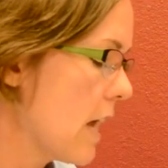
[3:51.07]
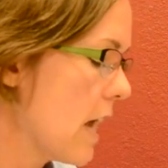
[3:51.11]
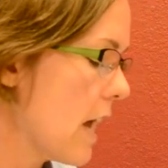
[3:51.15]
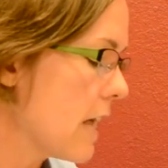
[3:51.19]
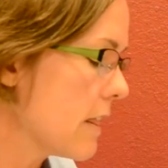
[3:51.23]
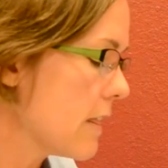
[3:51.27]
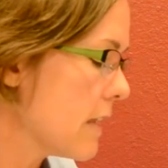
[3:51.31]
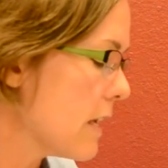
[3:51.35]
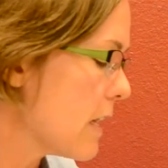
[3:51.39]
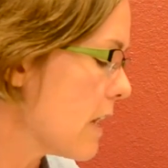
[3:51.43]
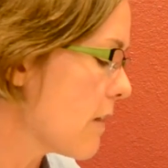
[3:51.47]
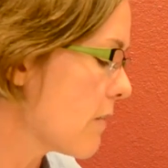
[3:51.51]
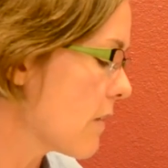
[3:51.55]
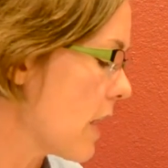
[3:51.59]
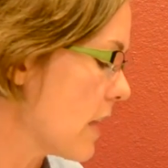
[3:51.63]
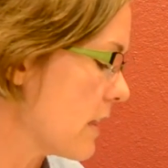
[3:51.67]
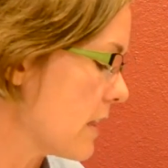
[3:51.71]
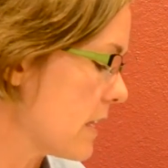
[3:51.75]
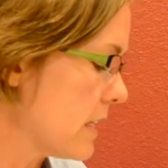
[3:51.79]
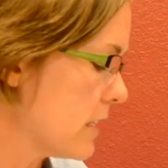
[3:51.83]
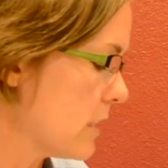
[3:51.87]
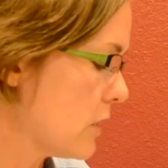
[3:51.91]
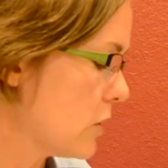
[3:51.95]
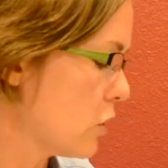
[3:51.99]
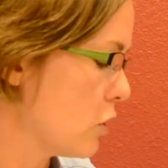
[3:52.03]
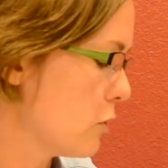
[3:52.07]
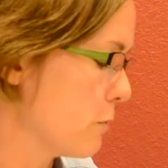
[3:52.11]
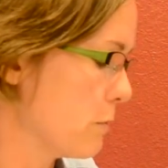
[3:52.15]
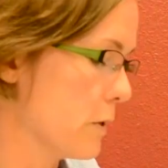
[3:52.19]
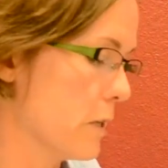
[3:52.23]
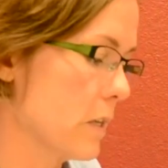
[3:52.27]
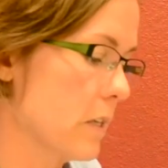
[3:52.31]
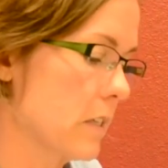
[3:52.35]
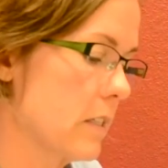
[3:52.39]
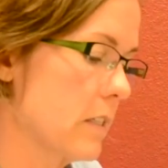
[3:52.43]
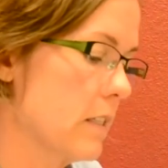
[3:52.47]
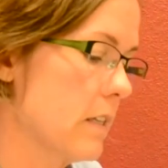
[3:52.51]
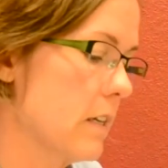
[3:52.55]
And then I've got these two
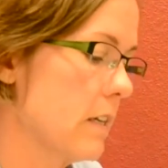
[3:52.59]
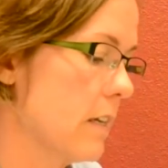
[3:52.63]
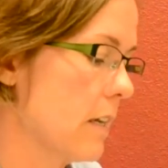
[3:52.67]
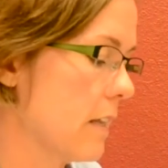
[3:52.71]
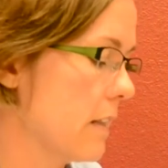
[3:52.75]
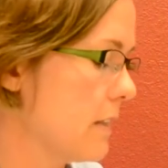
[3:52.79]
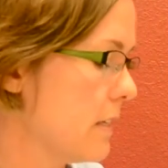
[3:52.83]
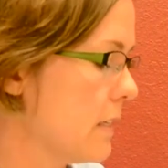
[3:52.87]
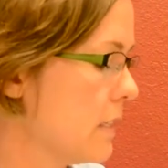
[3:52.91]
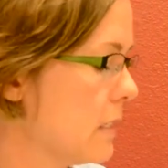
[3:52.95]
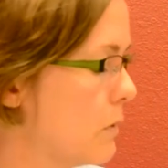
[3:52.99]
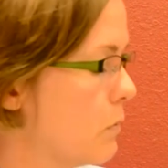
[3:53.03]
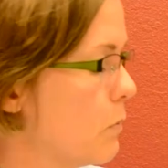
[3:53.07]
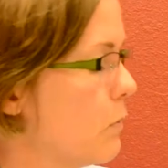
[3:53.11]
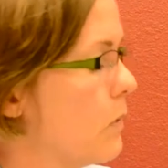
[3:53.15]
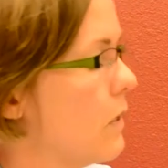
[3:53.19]
books. Now this